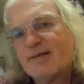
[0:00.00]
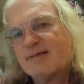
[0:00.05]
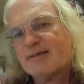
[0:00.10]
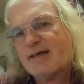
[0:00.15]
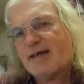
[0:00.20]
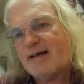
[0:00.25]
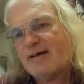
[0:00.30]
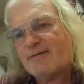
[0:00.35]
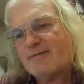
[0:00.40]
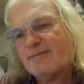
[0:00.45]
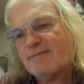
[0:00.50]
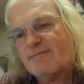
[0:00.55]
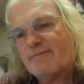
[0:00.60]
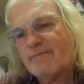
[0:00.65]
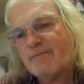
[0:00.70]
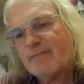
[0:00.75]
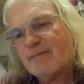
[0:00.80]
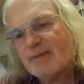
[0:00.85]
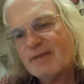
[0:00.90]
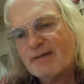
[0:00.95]
this out,
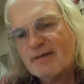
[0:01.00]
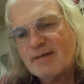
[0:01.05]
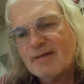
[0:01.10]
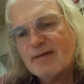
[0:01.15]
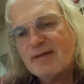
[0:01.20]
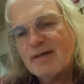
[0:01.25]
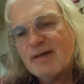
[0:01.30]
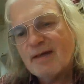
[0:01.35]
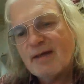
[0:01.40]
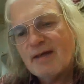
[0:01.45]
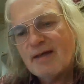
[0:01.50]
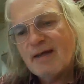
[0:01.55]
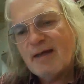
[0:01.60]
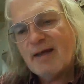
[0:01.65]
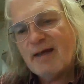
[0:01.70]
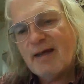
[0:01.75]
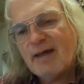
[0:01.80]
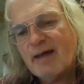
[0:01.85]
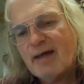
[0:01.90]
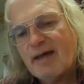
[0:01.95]

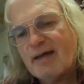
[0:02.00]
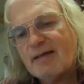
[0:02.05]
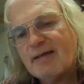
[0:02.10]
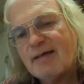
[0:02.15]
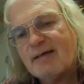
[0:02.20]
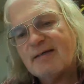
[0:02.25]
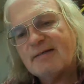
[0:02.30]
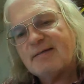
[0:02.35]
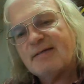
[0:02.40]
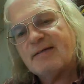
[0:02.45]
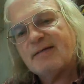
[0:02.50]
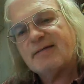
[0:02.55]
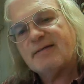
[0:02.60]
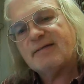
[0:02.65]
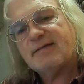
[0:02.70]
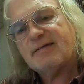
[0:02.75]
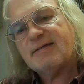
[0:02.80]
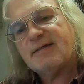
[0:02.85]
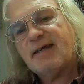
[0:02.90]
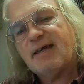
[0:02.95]
and as you can
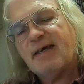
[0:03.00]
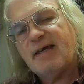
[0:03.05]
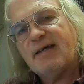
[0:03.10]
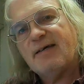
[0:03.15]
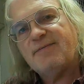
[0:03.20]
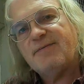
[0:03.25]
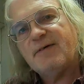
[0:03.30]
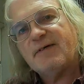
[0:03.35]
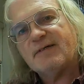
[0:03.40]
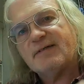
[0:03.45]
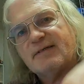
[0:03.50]
see, if you